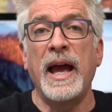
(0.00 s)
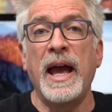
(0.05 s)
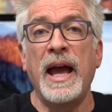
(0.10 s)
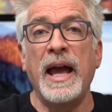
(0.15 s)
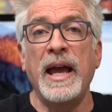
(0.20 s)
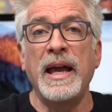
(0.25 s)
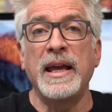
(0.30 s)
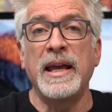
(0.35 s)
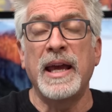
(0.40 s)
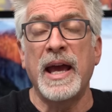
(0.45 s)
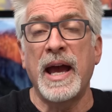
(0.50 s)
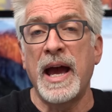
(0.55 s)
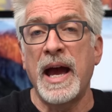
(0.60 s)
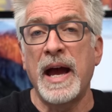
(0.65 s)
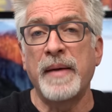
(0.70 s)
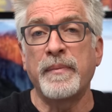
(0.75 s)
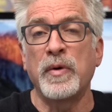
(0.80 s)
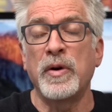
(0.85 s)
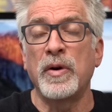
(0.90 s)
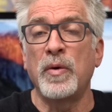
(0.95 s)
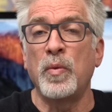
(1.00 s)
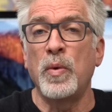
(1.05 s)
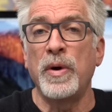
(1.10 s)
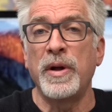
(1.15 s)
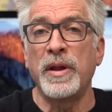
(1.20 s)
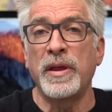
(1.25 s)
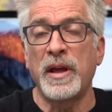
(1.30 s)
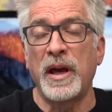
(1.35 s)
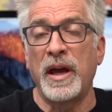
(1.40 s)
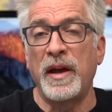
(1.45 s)
a camera
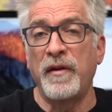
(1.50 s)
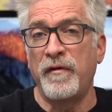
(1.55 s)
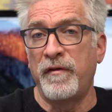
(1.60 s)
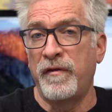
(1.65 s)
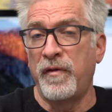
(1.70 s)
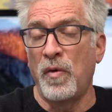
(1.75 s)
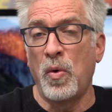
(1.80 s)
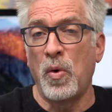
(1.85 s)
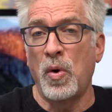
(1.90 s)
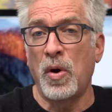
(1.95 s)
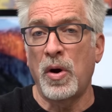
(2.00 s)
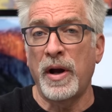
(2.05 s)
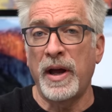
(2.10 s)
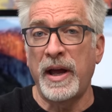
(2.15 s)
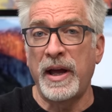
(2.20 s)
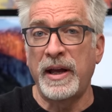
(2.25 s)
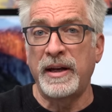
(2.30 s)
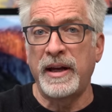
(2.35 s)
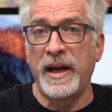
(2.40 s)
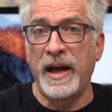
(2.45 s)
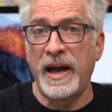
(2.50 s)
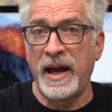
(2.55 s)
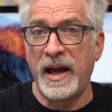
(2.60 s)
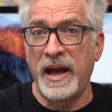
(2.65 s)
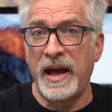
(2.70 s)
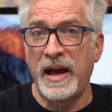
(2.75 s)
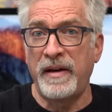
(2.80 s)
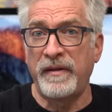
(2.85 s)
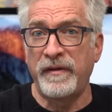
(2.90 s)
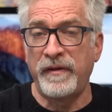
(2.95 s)
with a
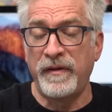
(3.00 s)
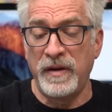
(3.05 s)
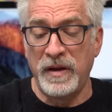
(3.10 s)
4.5